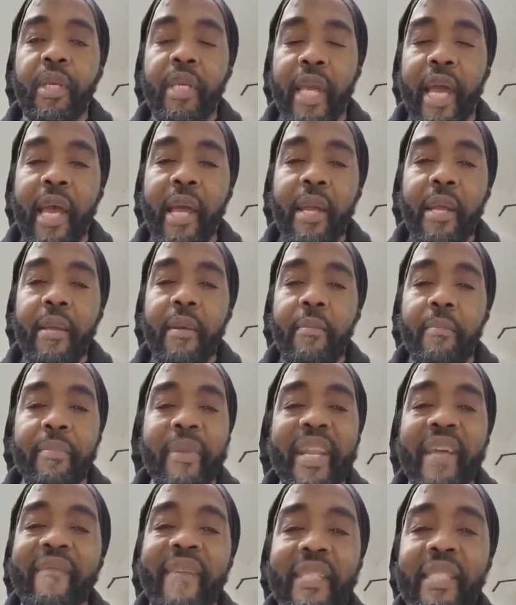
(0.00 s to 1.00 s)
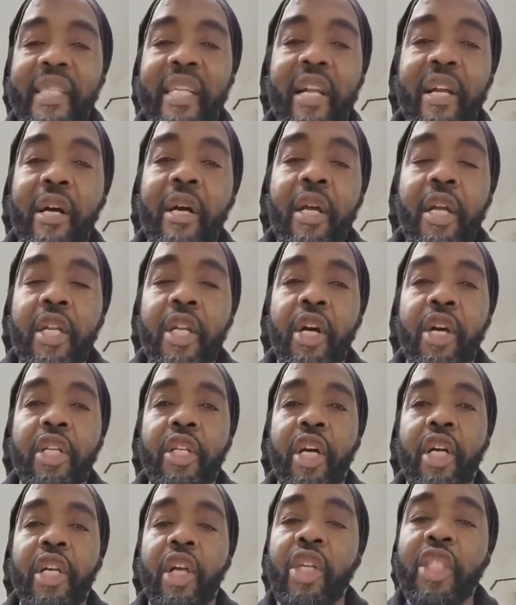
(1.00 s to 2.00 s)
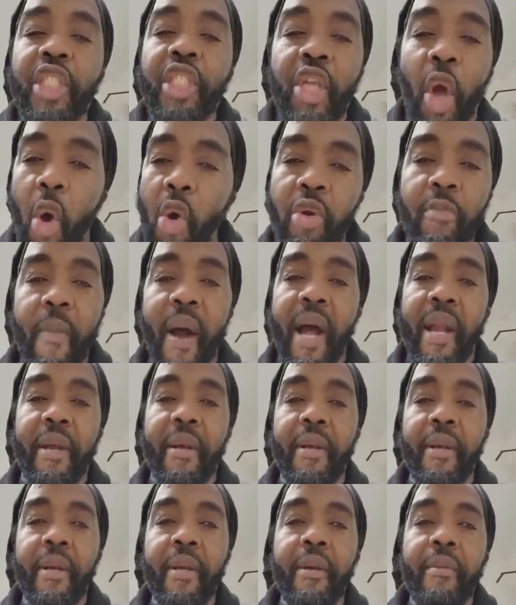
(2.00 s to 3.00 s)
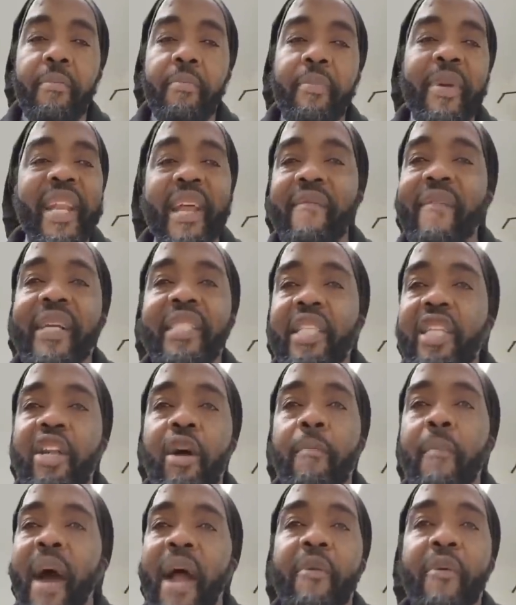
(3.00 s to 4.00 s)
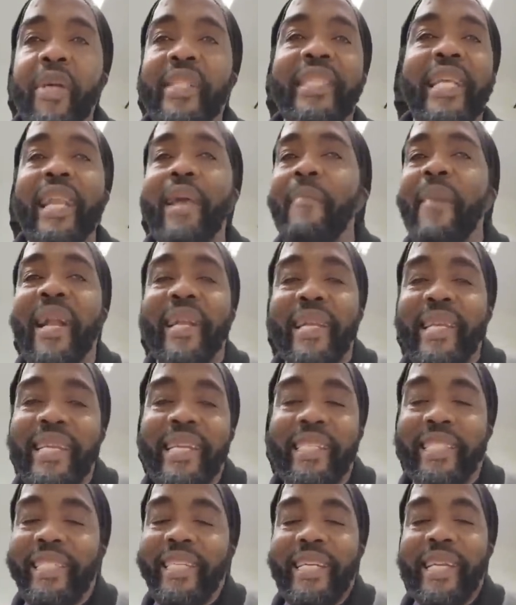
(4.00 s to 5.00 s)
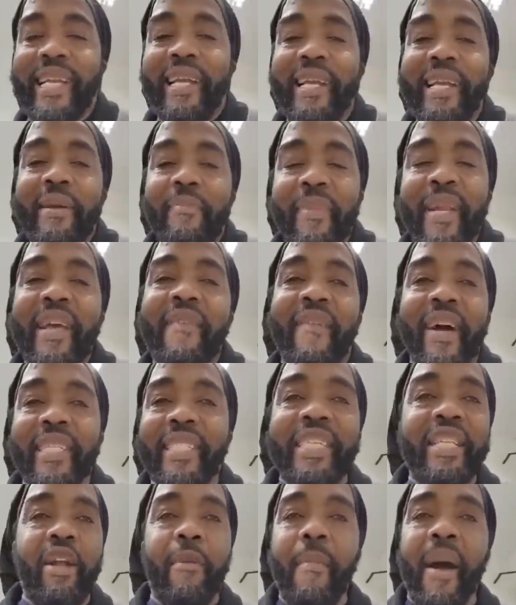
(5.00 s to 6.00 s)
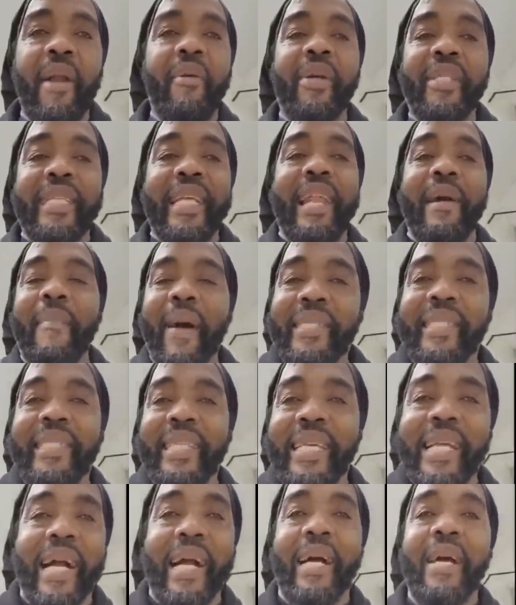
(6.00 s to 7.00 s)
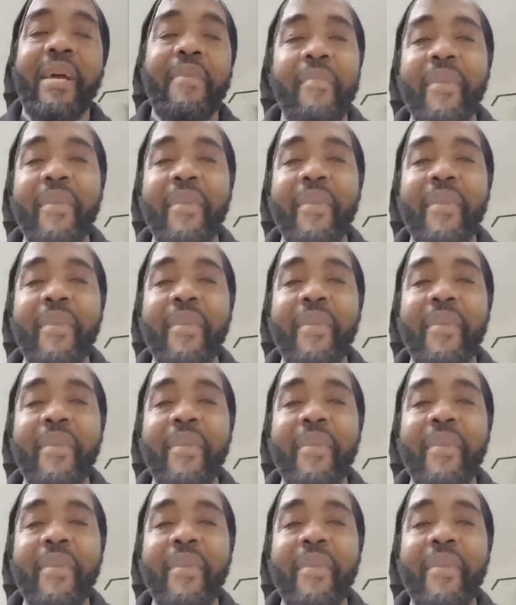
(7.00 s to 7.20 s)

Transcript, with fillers: Yeah? Me never seen no sound man. Me never seen a man who said them a DJ. Me never seen a man who said them a singer.